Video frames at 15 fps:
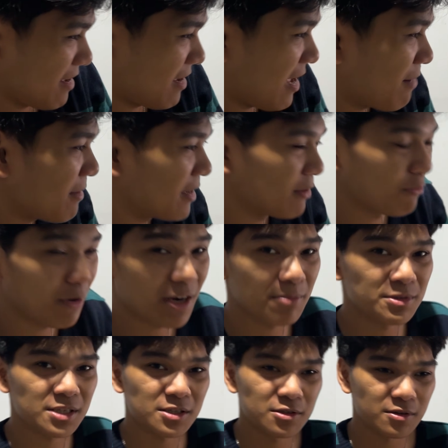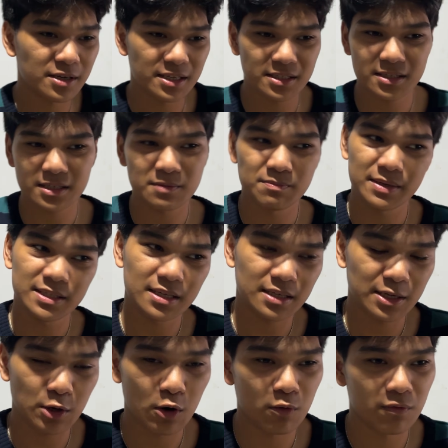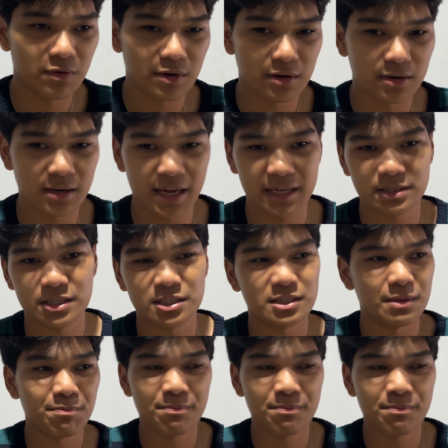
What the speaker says: I mean, what I'm just doing is just basically over like just